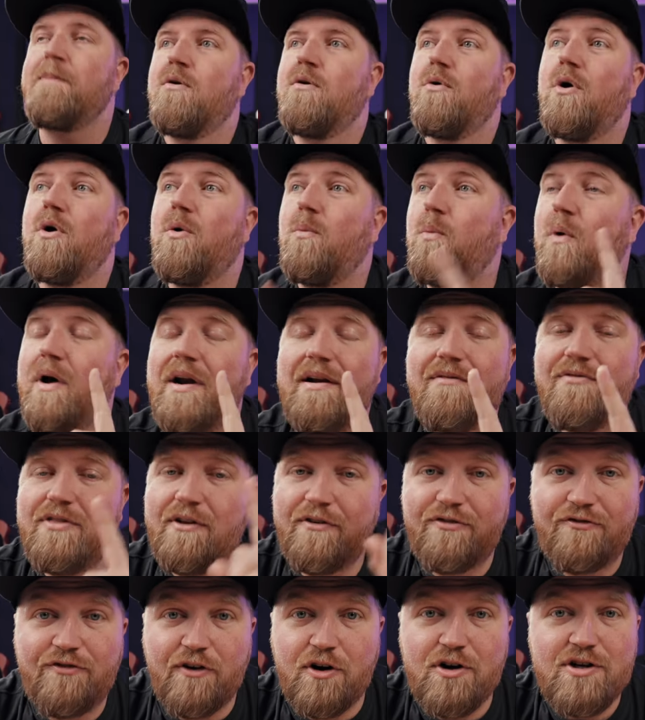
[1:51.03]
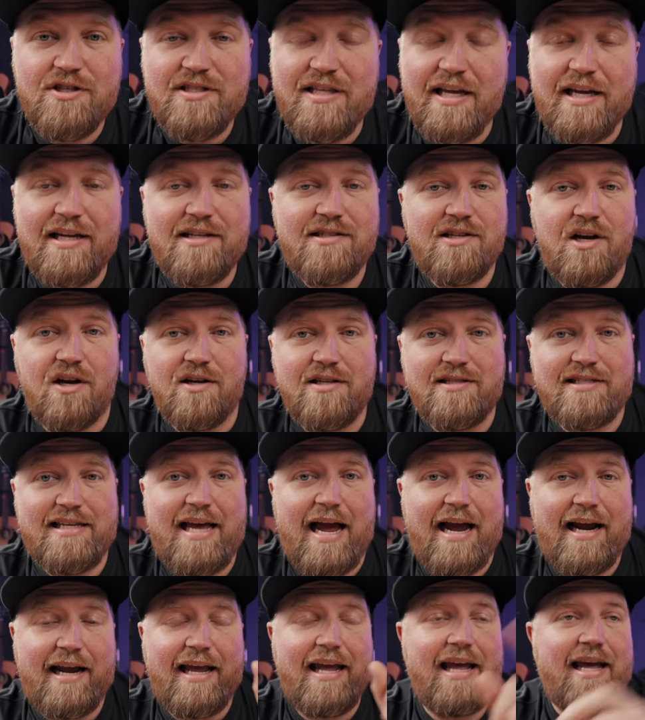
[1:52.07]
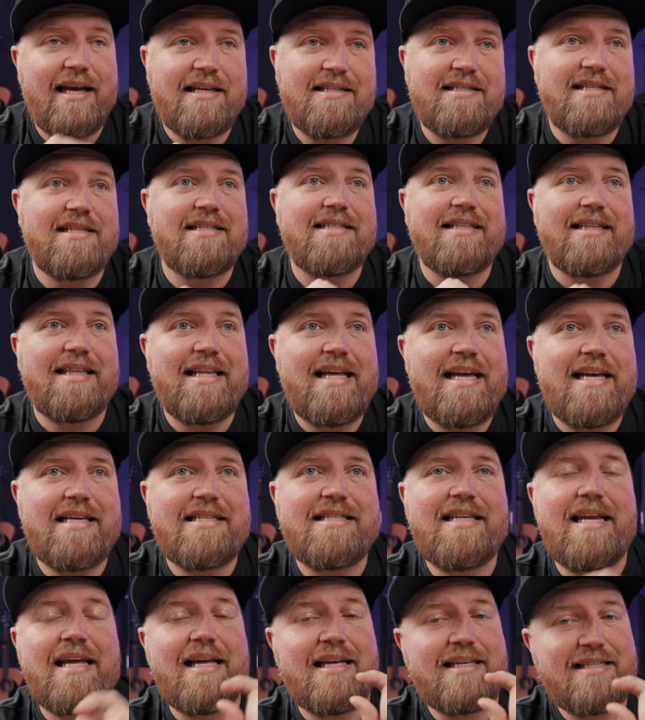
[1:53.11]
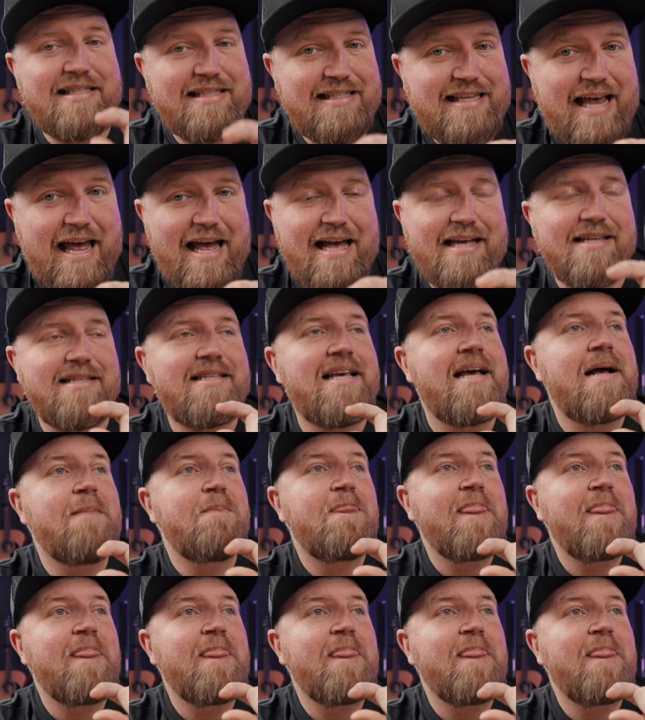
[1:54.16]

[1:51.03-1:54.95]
Well, one of the first things on Zac Hicks's list says,